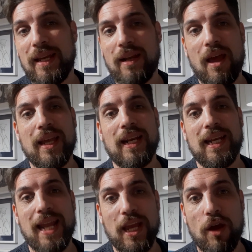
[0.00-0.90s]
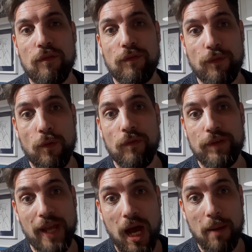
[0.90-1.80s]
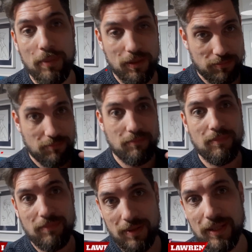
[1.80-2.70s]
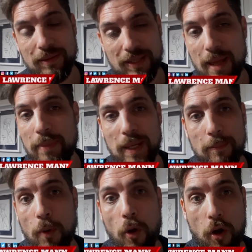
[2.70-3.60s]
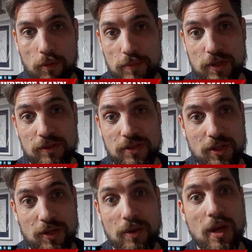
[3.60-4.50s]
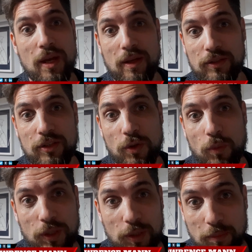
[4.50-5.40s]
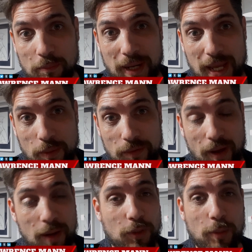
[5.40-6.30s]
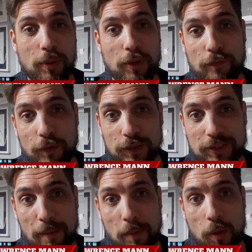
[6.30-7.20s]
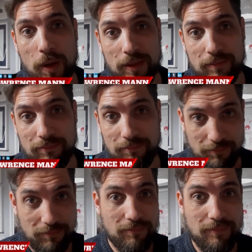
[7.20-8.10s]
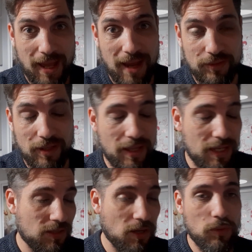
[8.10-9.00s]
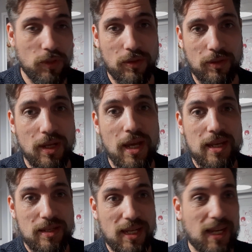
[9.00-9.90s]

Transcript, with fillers: like Lego for V R, but there being more options to to do what you can play with. I'm going to put the full demo at, after this, so you can see